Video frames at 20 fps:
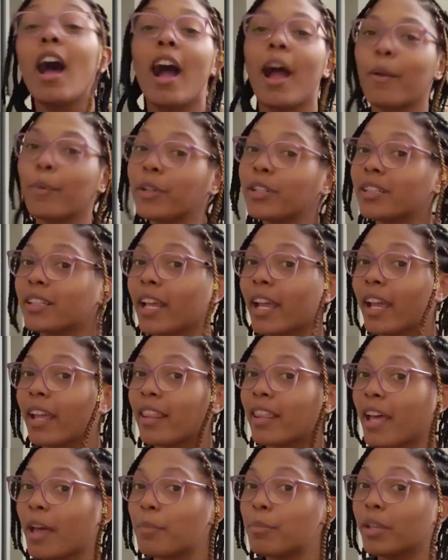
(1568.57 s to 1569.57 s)
I will say
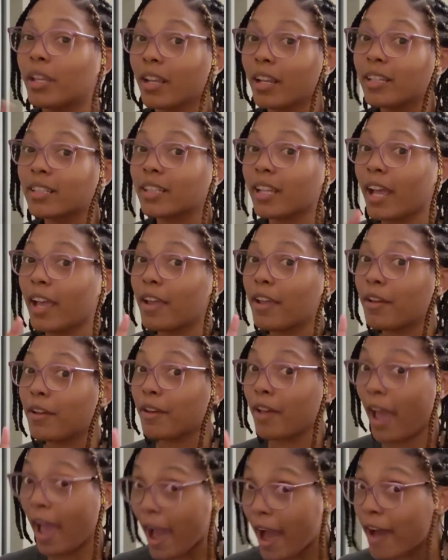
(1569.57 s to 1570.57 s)
that because
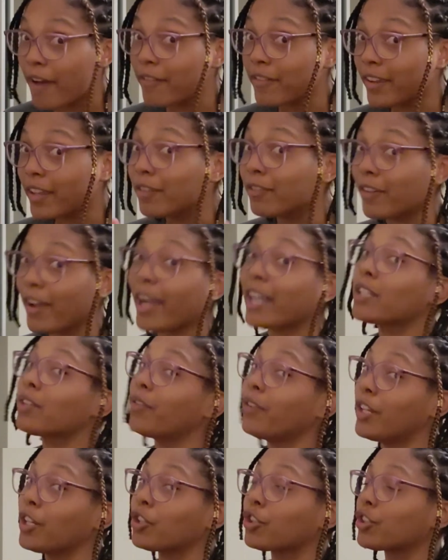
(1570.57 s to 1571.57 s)
I have in fact
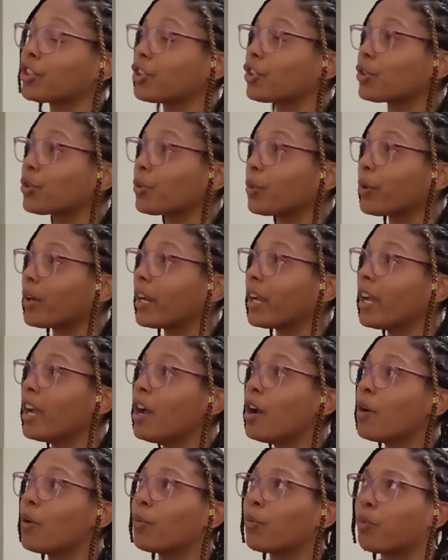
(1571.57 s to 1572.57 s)
finished the story
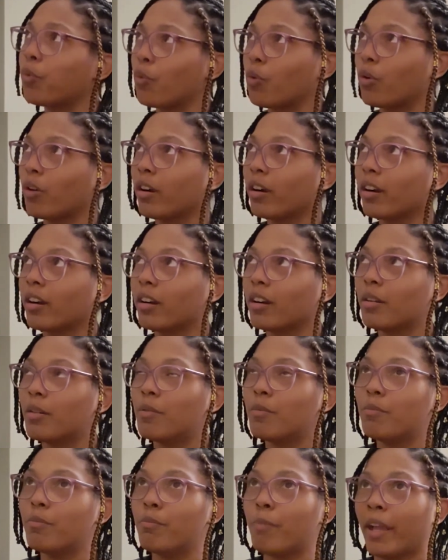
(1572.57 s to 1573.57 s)
for
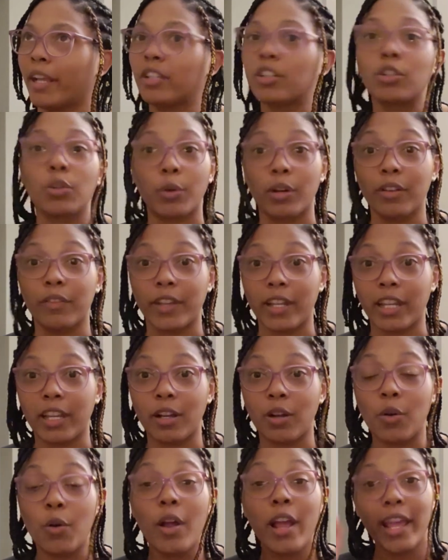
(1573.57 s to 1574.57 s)
my story
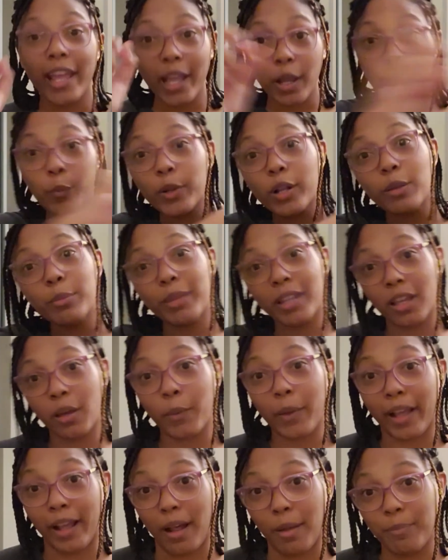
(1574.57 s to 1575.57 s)
video, it will be
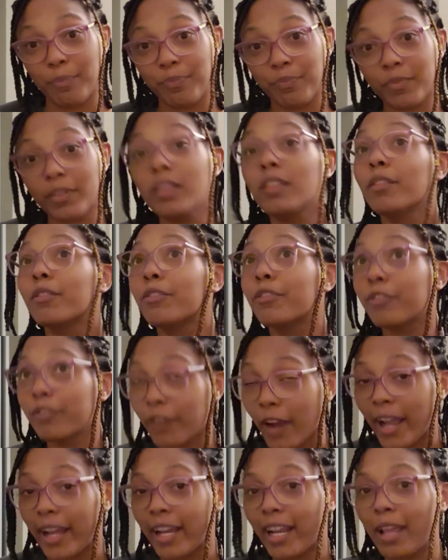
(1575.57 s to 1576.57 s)
going up
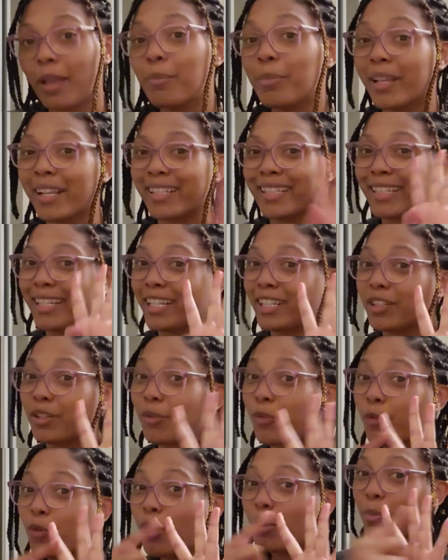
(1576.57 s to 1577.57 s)
Friday because it is
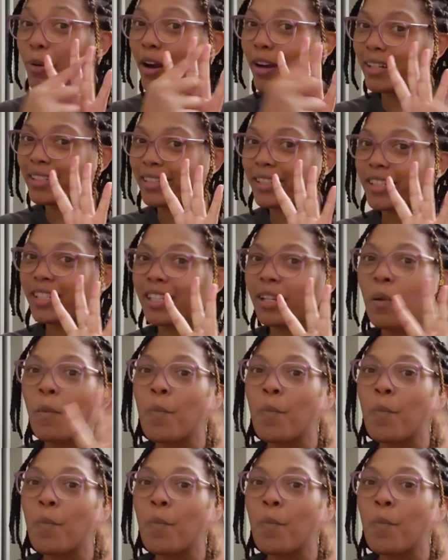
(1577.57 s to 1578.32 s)
four parts.